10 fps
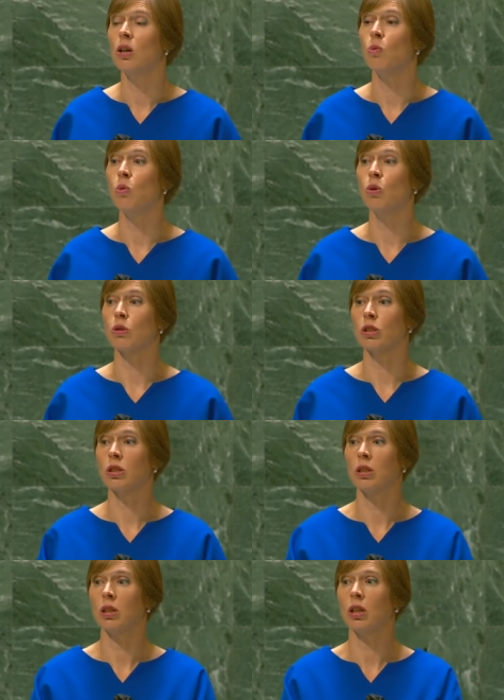
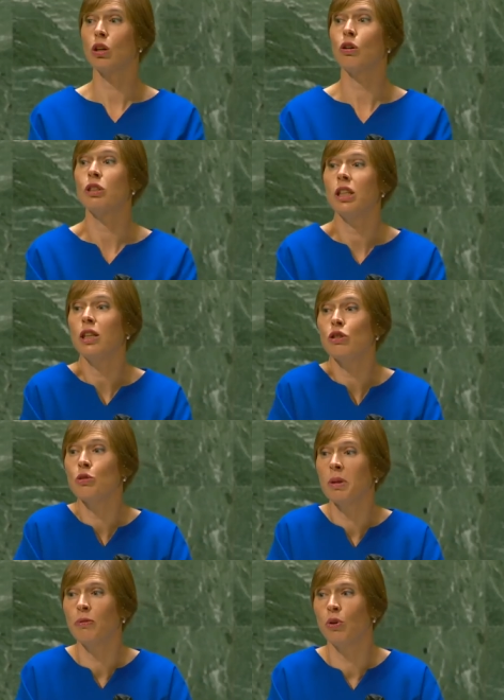Wars continue
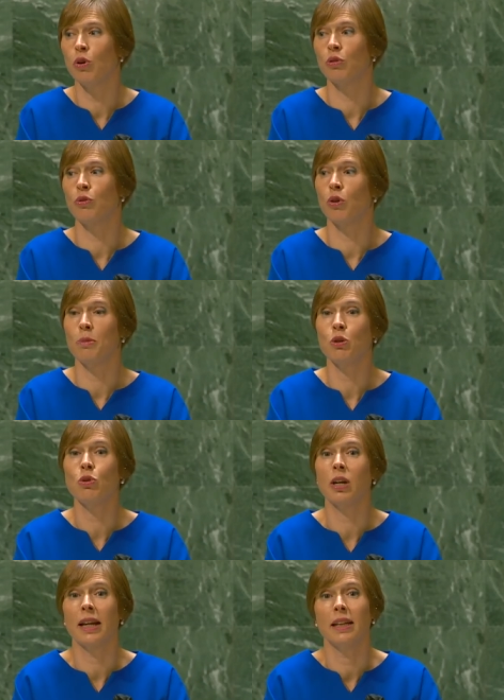to be fought from
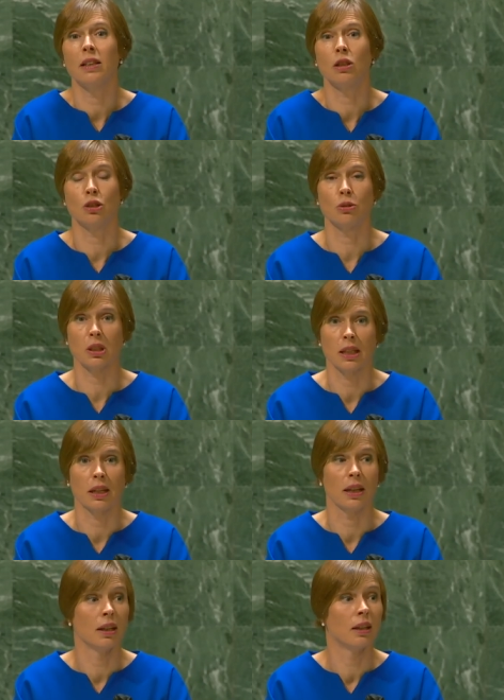Ukraine to
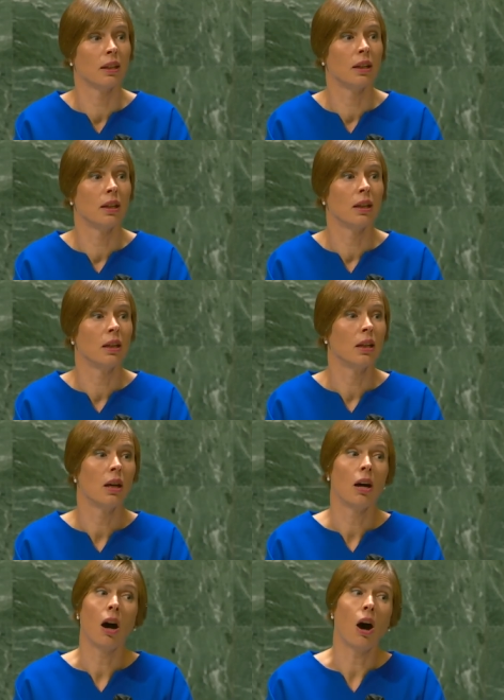Syria
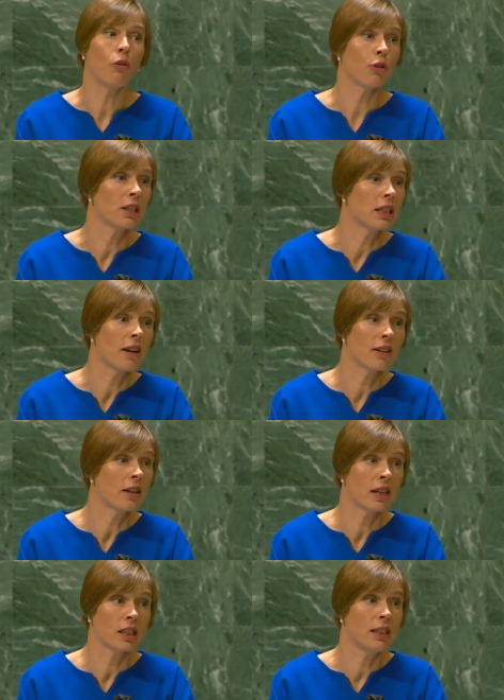
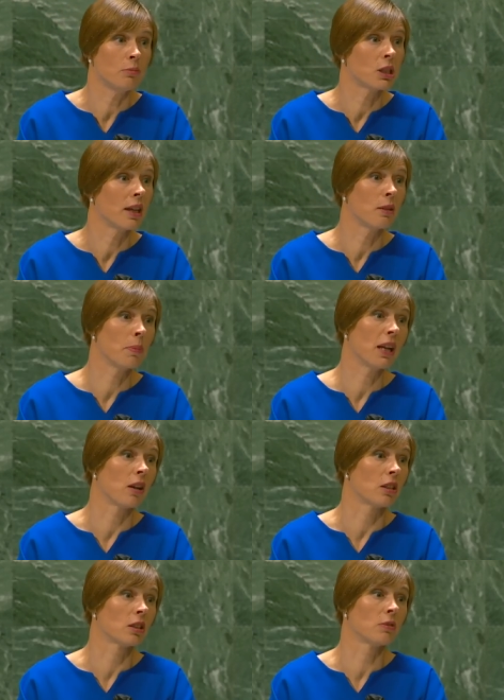Authoritarian regimes like
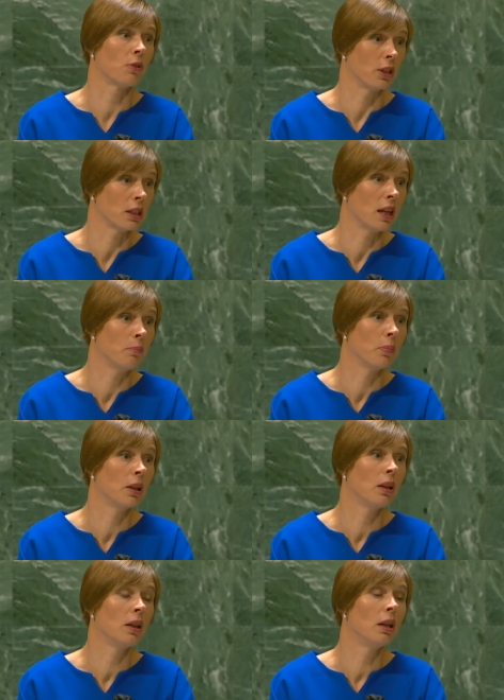Belarus, for
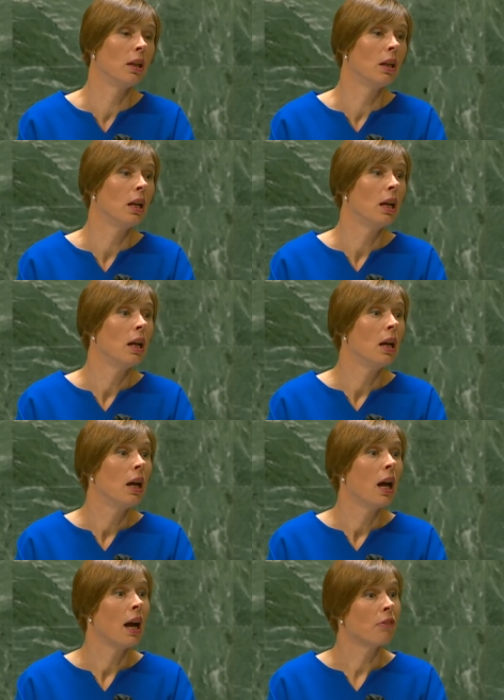example,
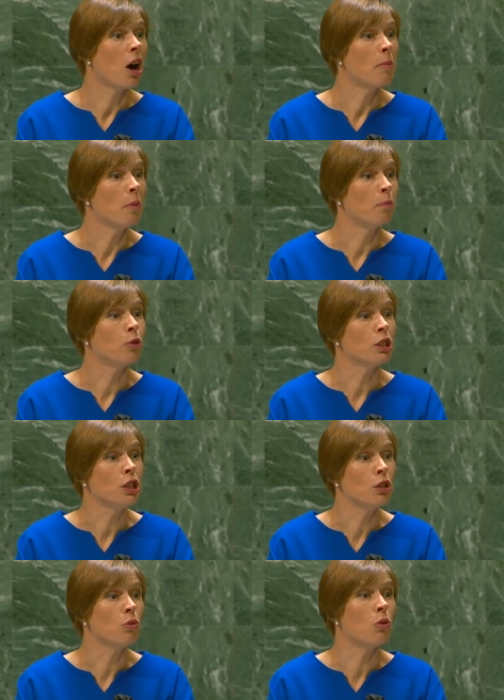have come up with
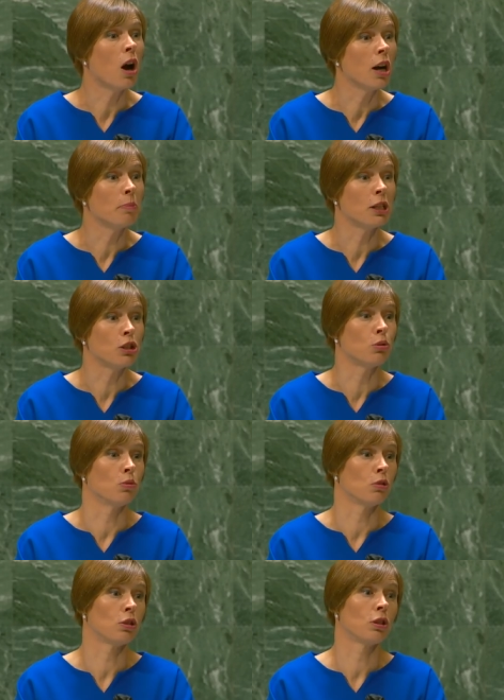new hybrid
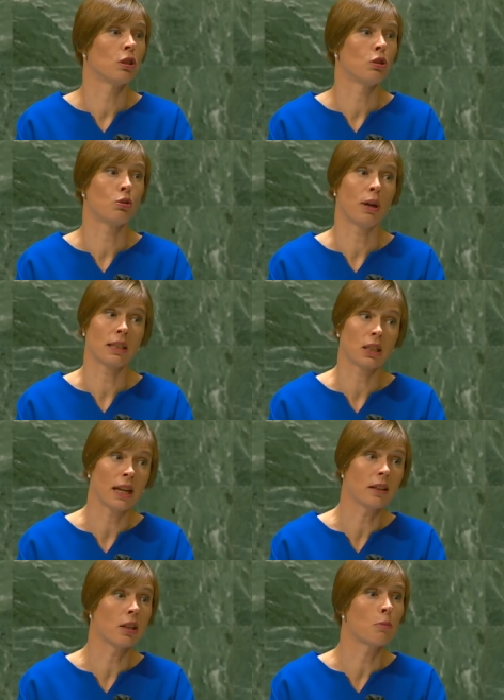tools to
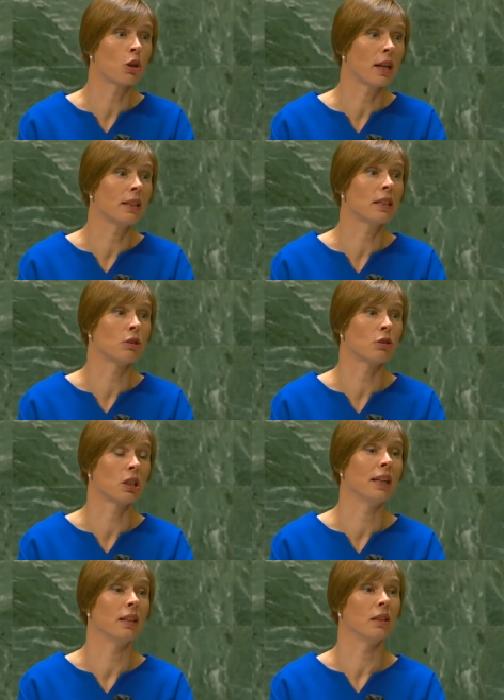attack democratic
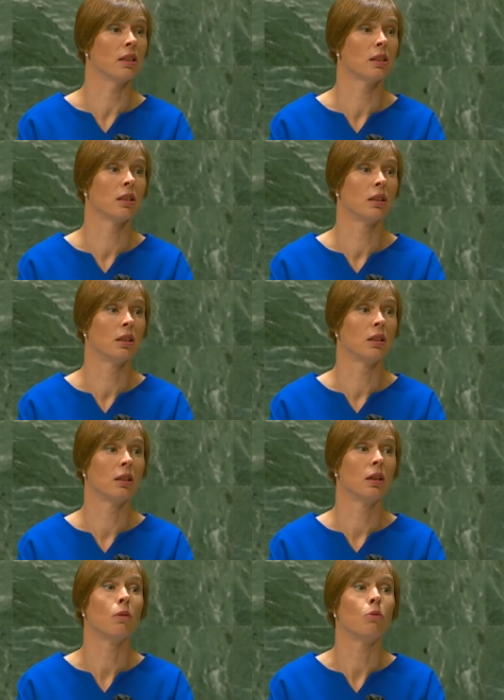societies
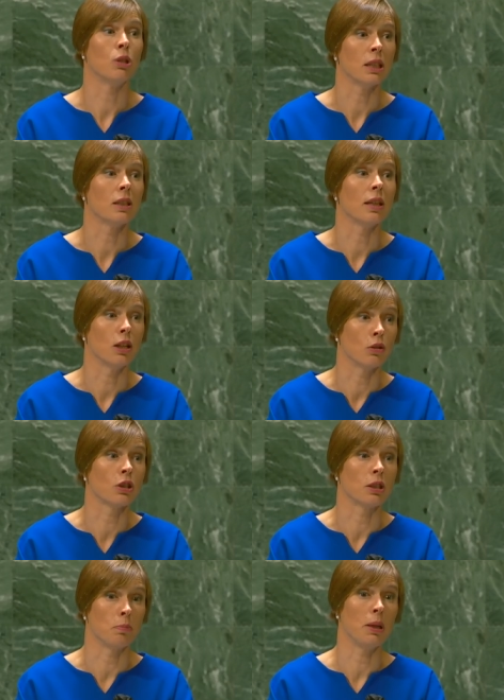with
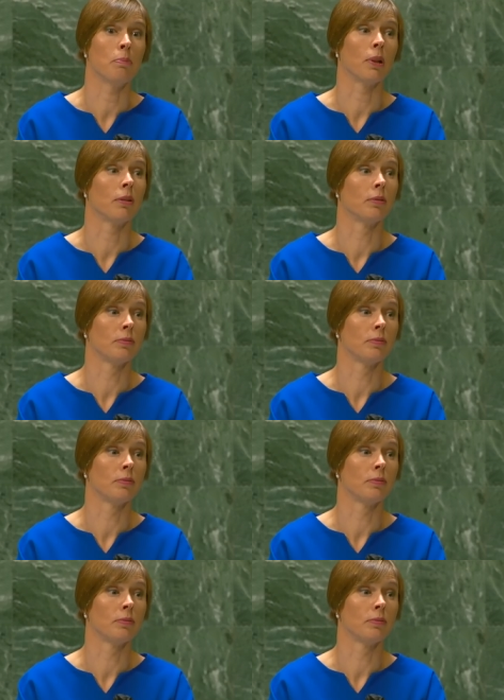innocent people.